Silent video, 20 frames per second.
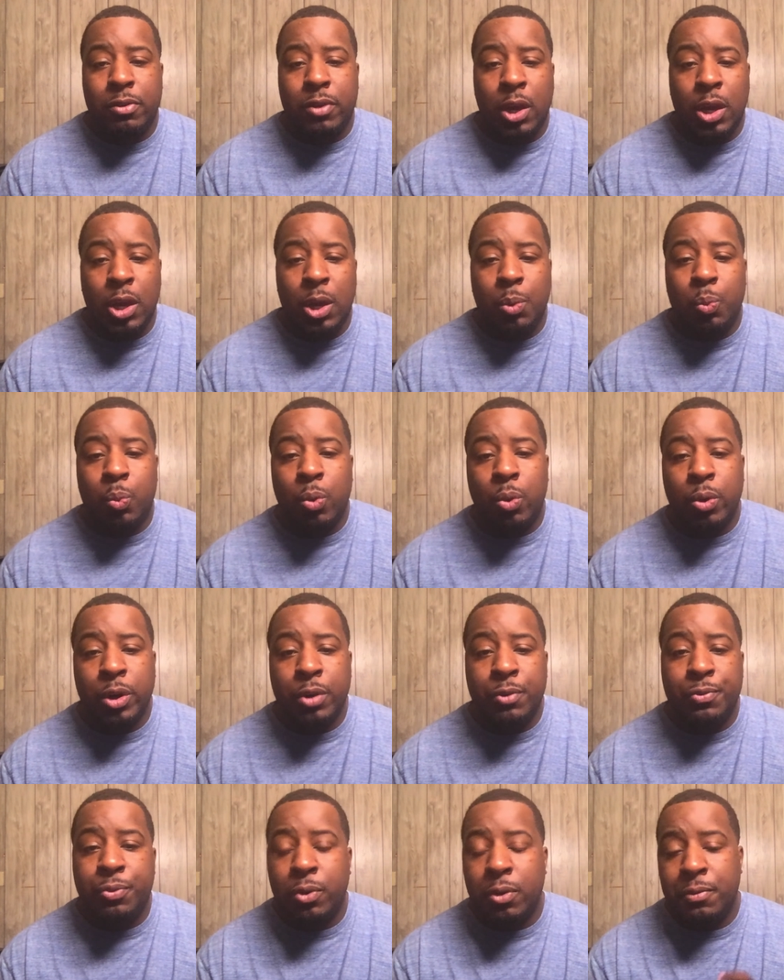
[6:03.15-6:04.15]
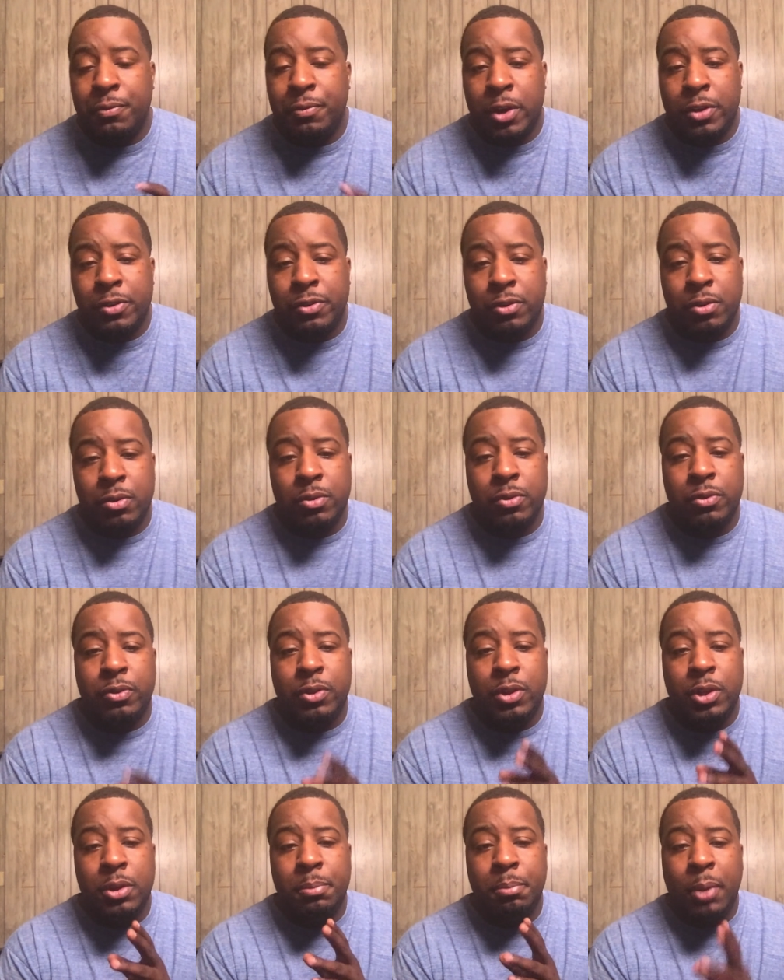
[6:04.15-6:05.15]
a warning for investors.
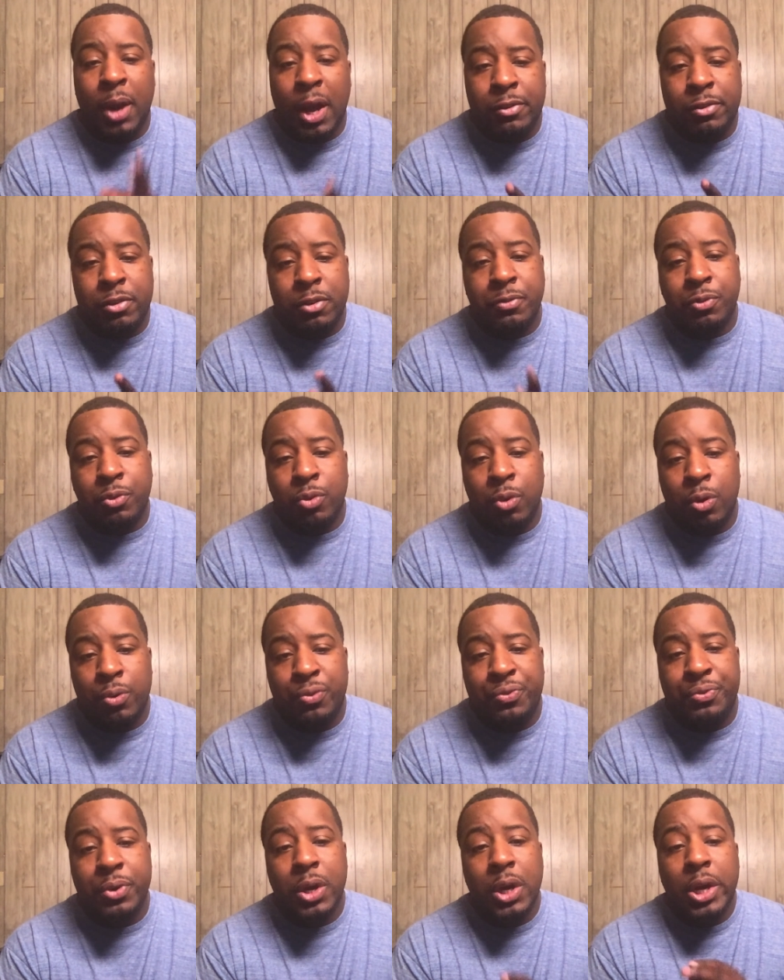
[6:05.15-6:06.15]
The massive growth